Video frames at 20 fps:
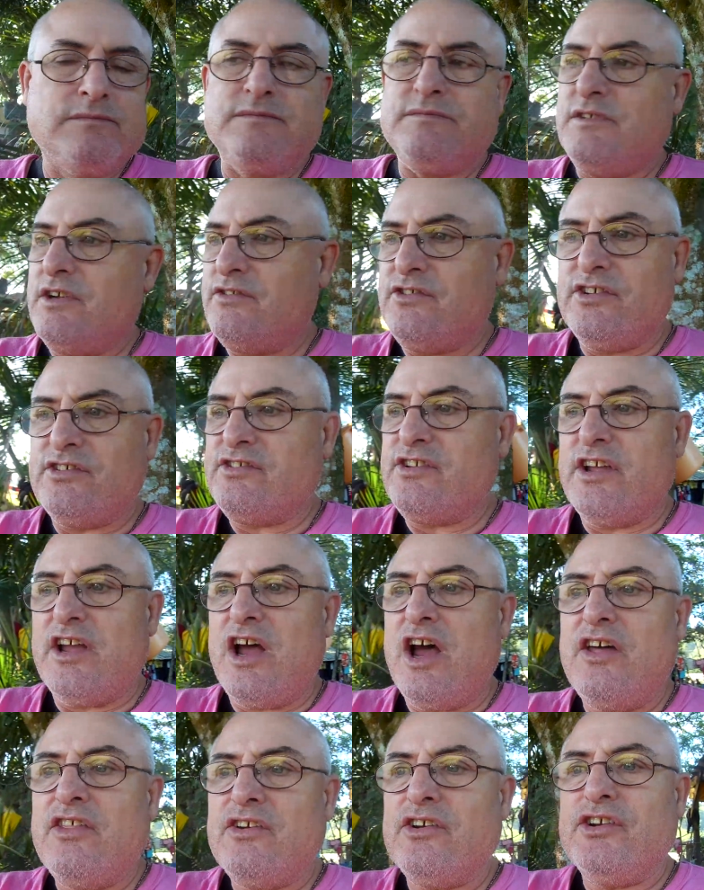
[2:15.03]
They're just
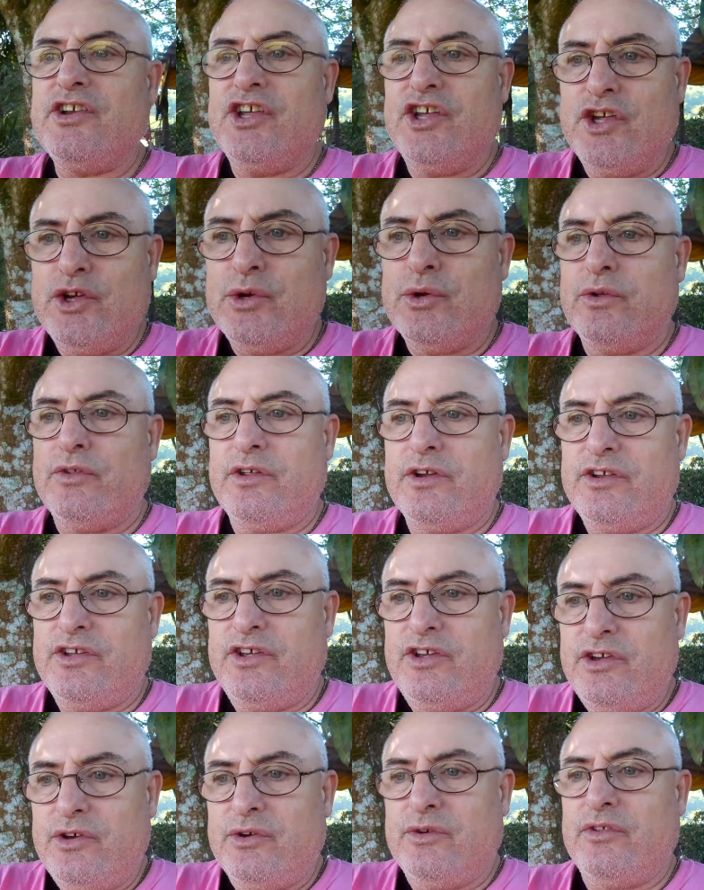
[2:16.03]
other you. They're
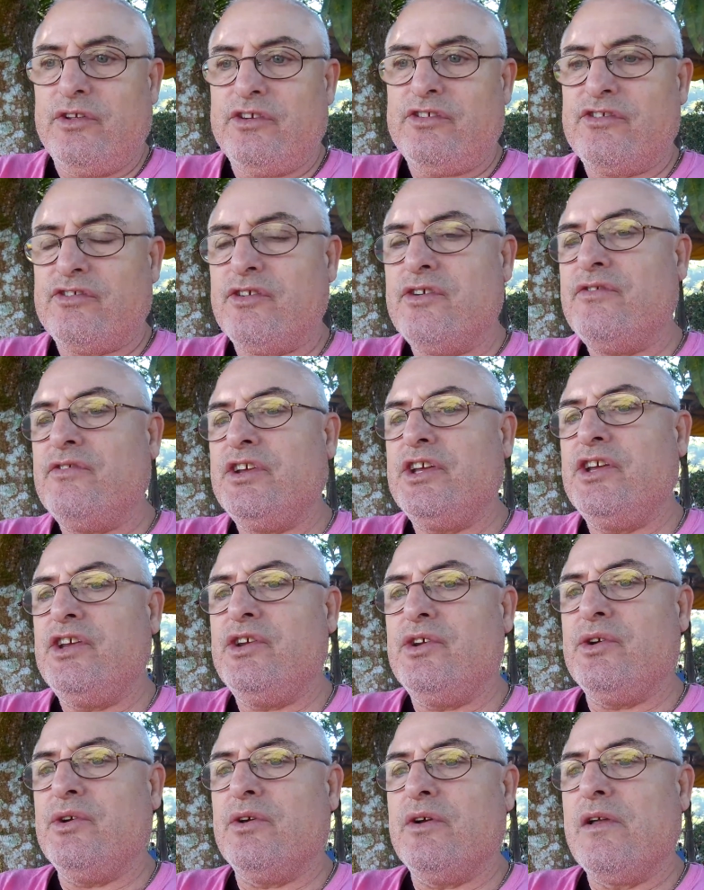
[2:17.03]
you. They're serving
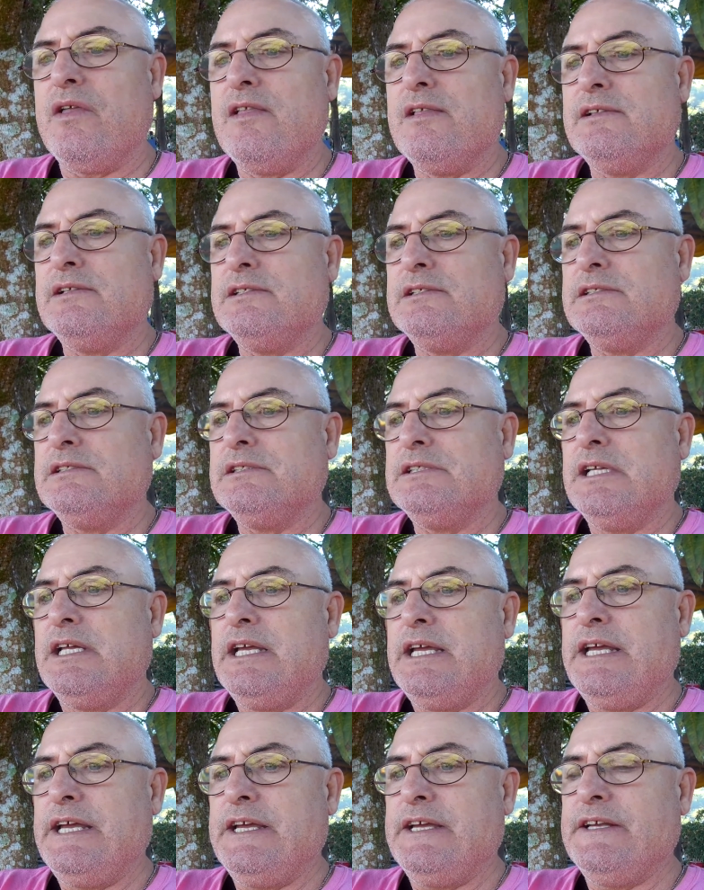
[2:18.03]
you.
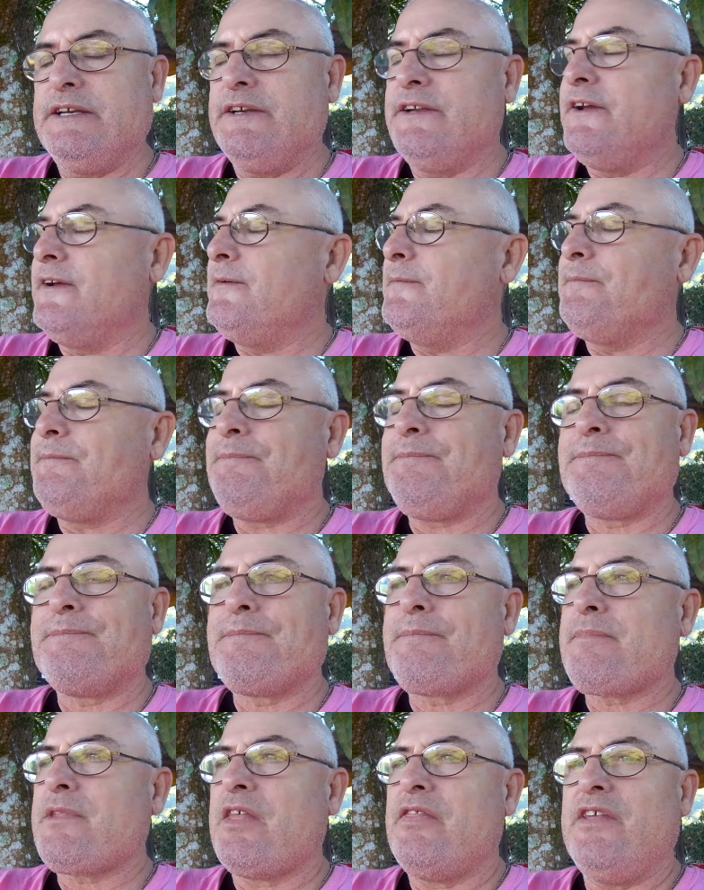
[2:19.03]
And
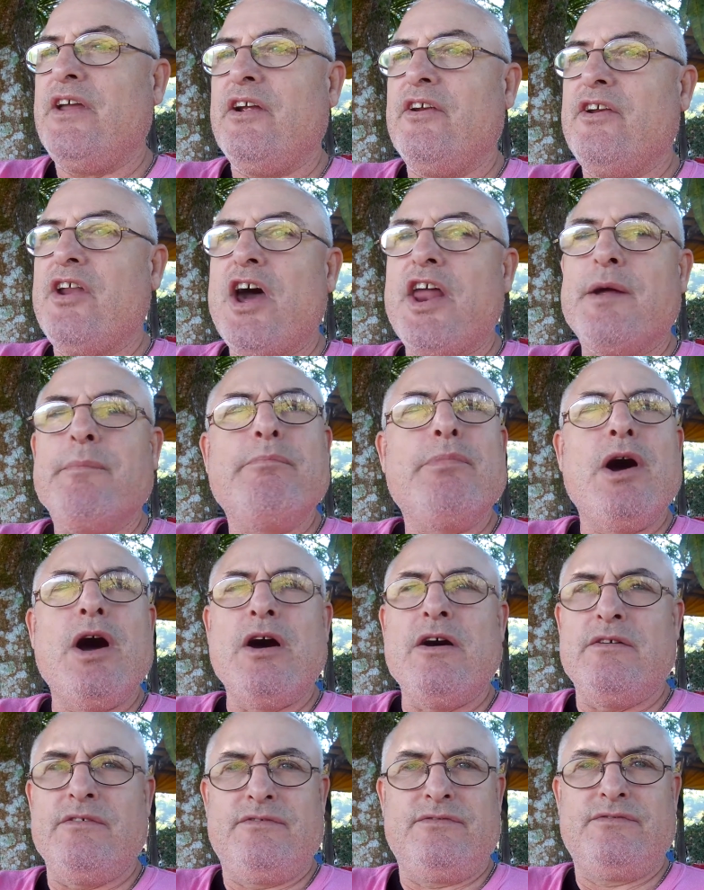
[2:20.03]
they are not
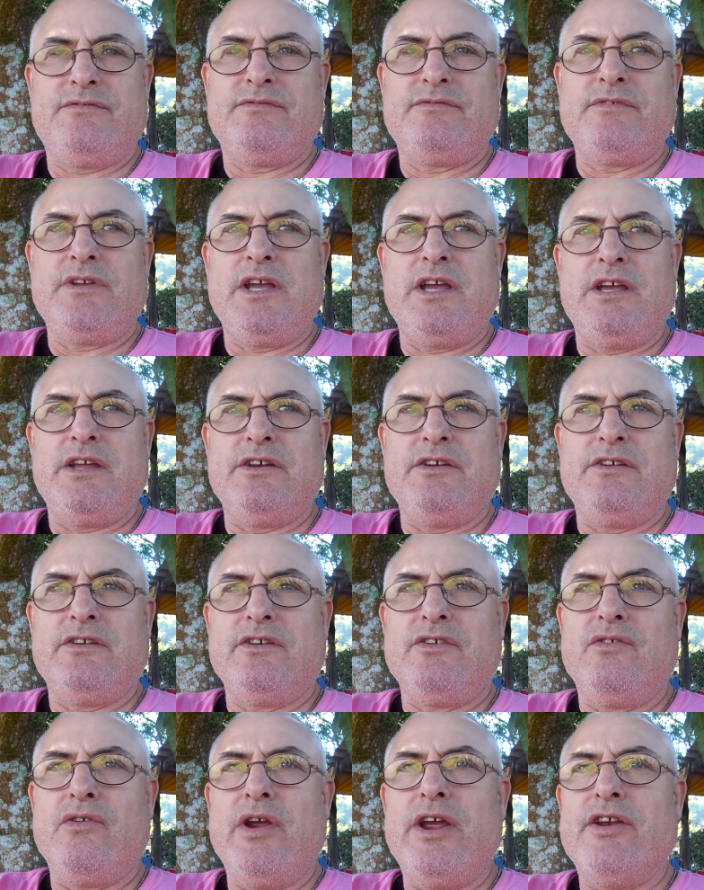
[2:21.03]
above and
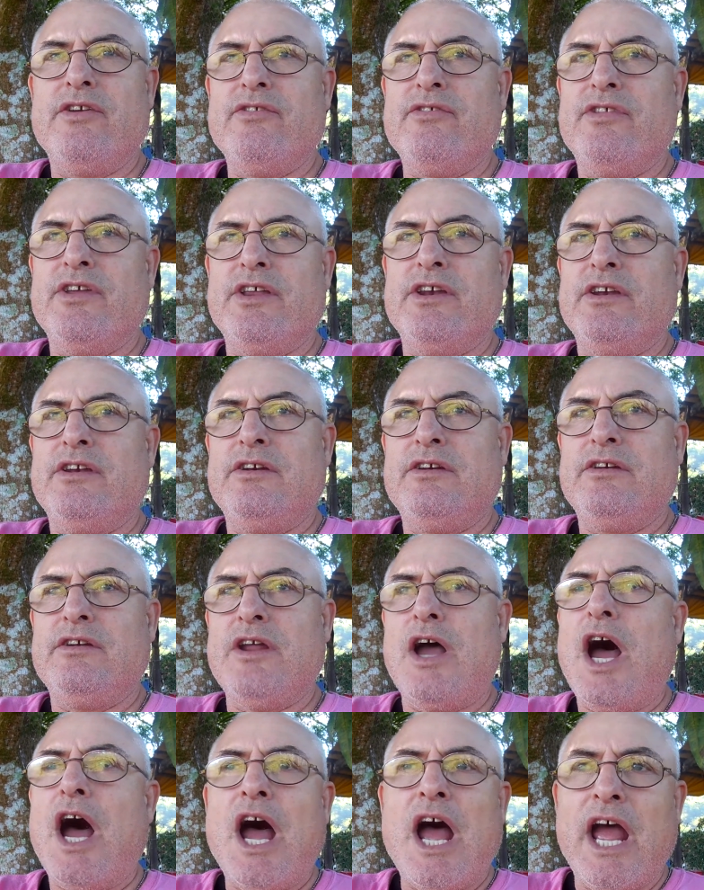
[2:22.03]
greater than
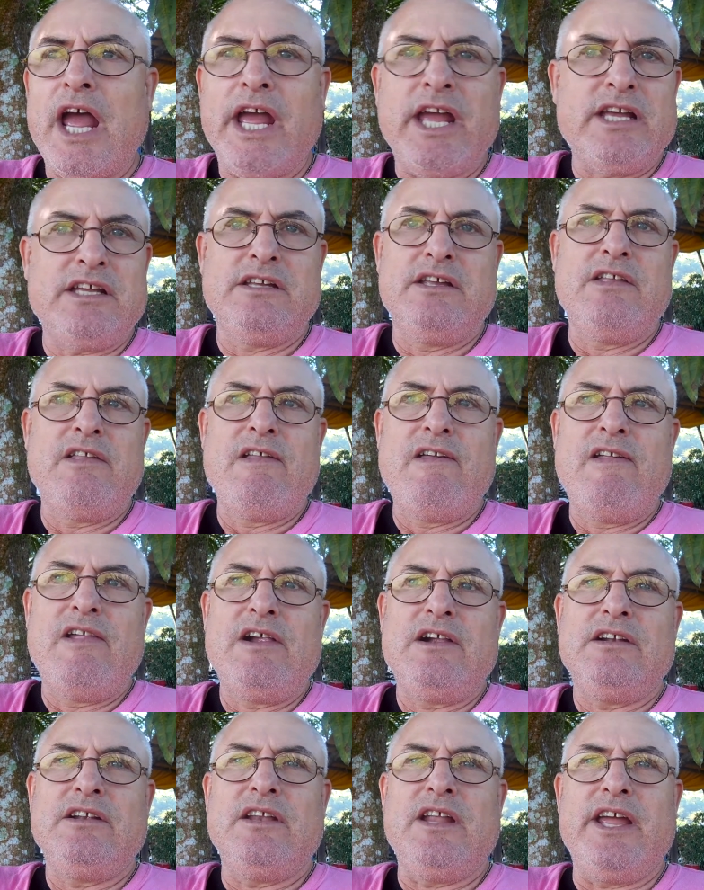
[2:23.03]
I,
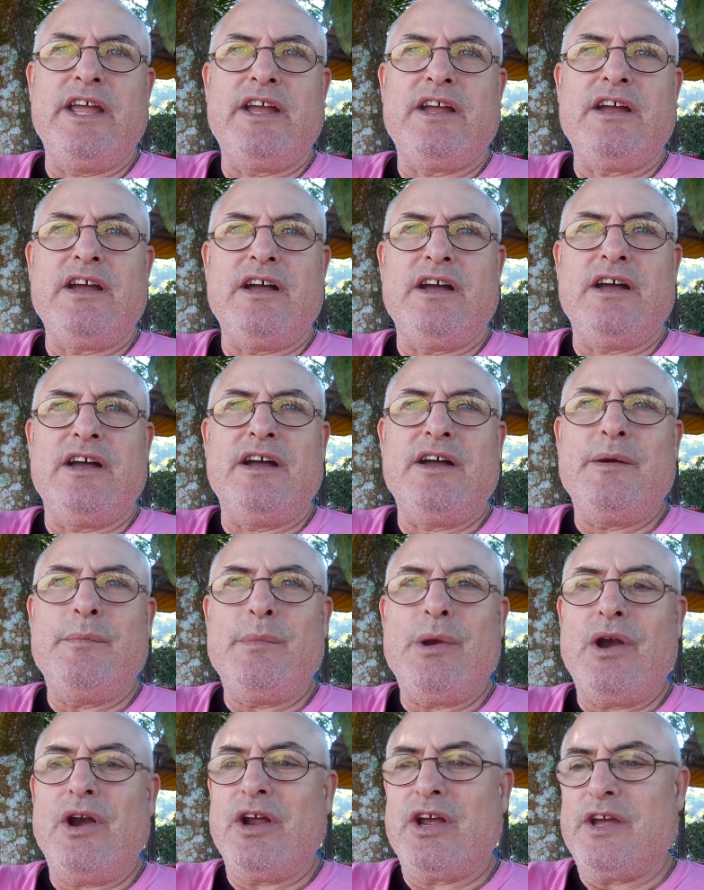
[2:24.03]
like
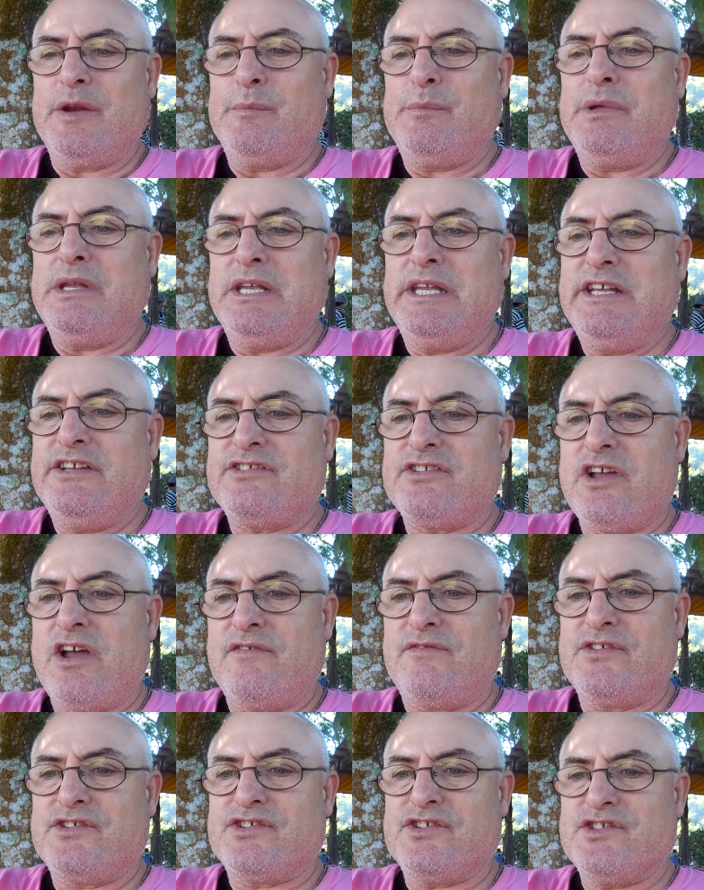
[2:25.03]
American police
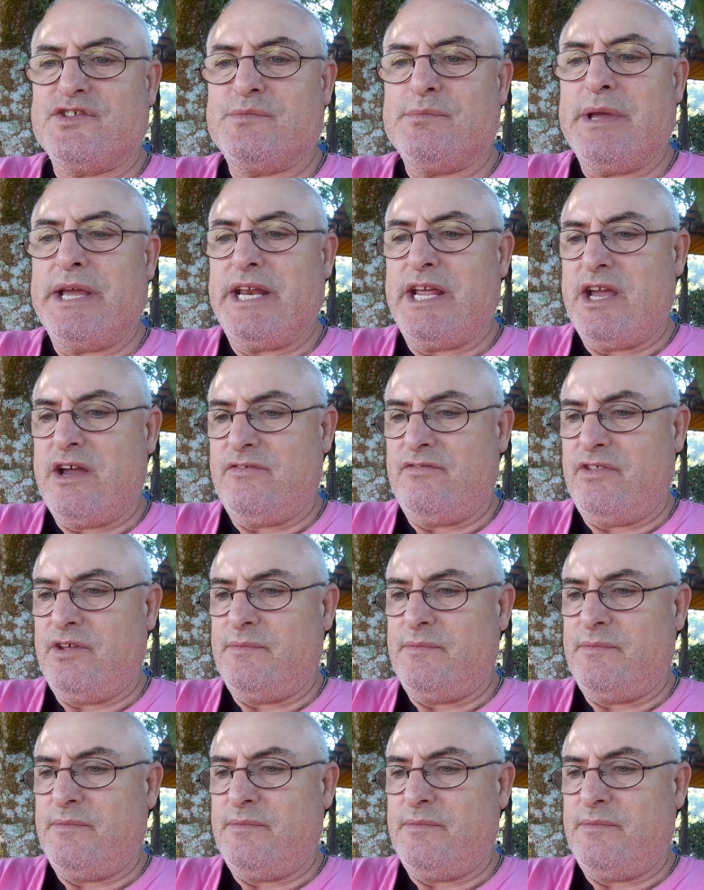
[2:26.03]
officers, many of